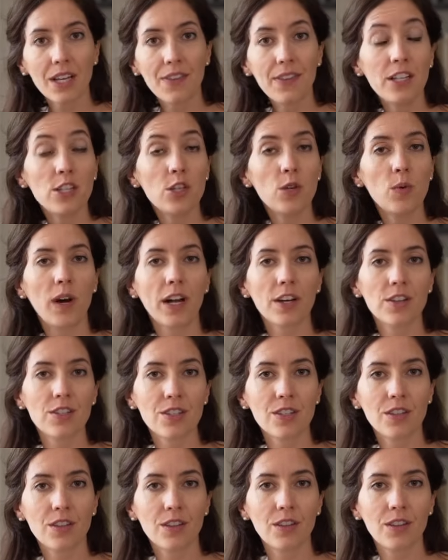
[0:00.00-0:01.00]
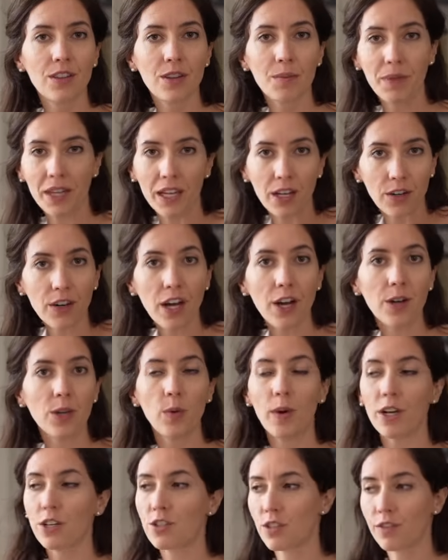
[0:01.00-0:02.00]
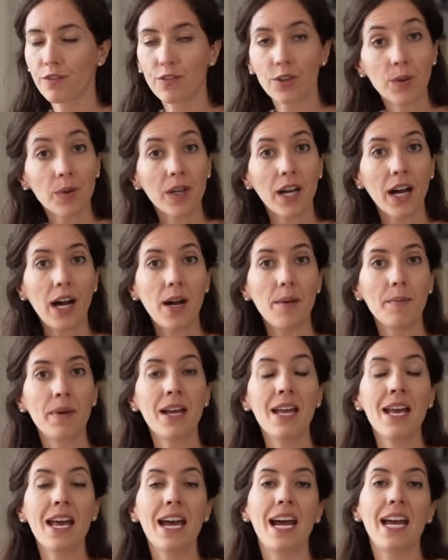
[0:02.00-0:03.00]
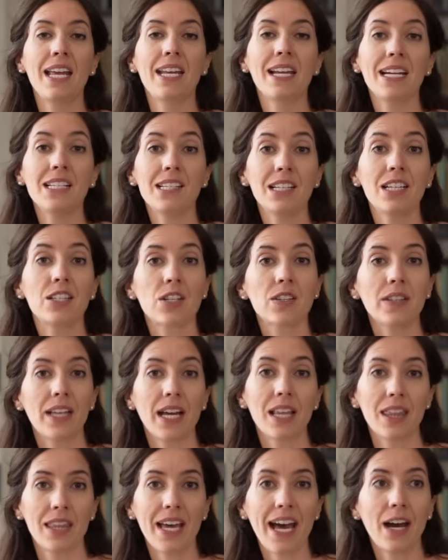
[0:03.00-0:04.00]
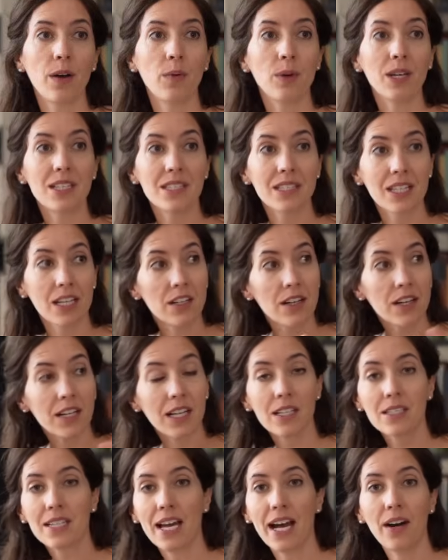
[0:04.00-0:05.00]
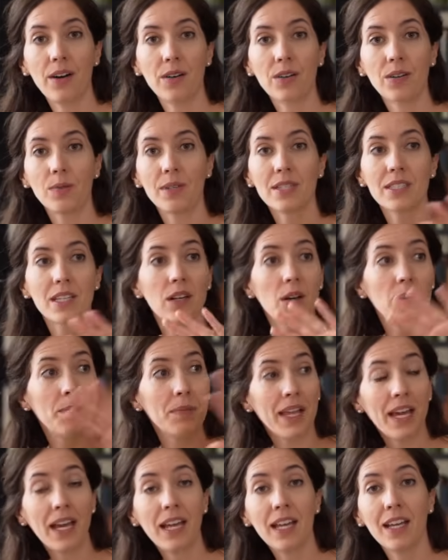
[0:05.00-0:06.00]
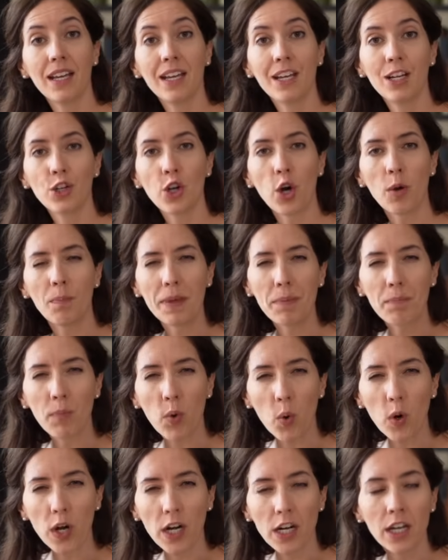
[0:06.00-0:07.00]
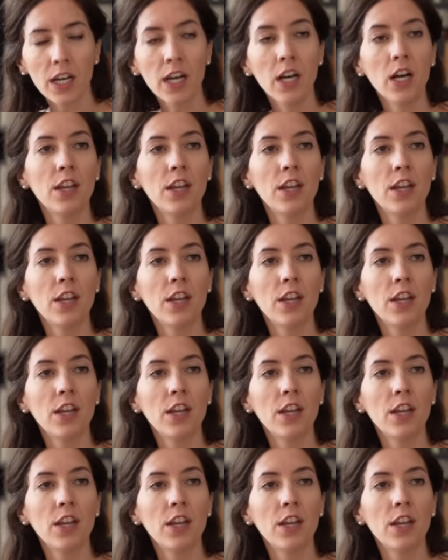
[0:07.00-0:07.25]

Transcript: And then you watch the plant grow. You watch the fruit come. And ideas are like that. We send our kids out. We say, go play, go be bored.